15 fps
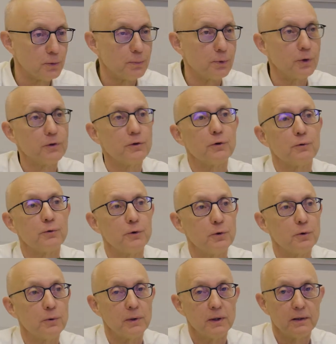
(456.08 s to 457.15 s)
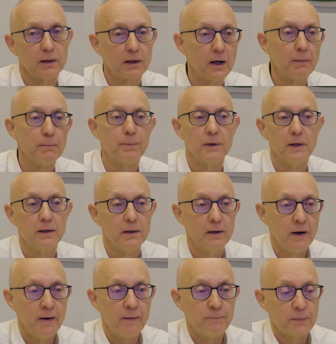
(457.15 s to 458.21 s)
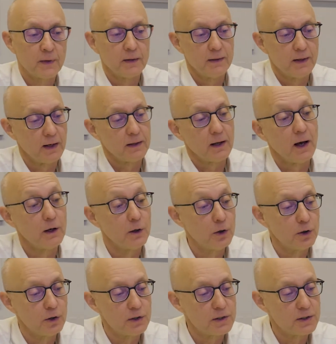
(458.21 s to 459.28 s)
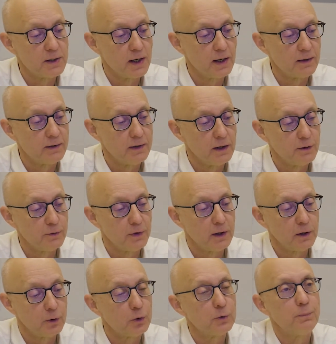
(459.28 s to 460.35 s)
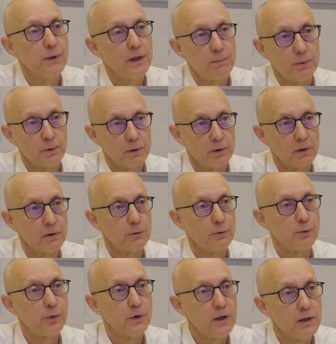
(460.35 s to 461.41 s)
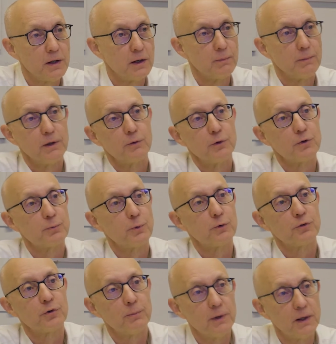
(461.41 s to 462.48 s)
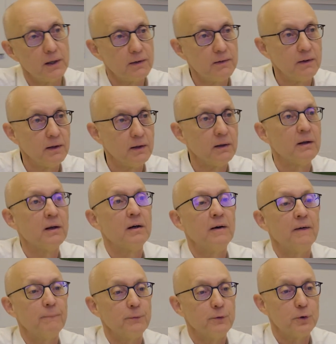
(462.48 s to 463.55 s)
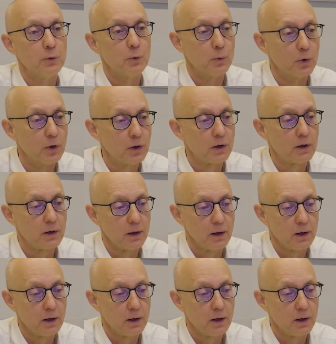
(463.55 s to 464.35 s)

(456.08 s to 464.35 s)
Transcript: point of view in the company, that I learned that giving good people freedom and responsibility to work